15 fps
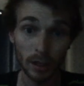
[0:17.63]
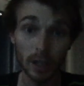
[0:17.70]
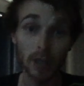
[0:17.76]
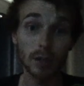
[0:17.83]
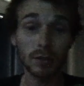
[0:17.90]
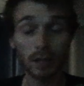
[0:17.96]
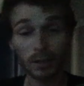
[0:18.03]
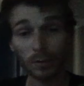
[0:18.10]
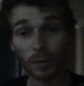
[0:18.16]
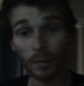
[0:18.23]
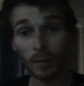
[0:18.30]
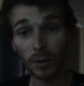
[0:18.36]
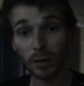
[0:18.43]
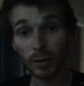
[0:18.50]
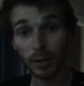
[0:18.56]
So that's what I'm
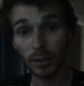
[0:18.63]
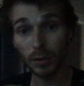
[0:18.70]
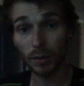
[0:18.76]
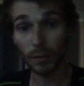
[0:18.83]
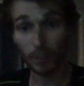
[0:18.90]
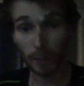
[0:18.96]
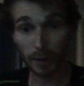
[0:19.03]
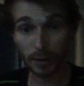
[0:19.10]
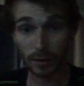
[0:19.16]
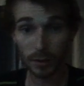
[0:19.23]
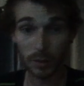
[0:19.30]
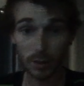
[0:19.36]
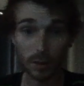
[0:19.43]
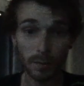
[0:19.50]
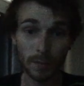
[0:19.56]
currently doing for my
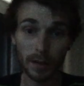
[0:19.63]
system,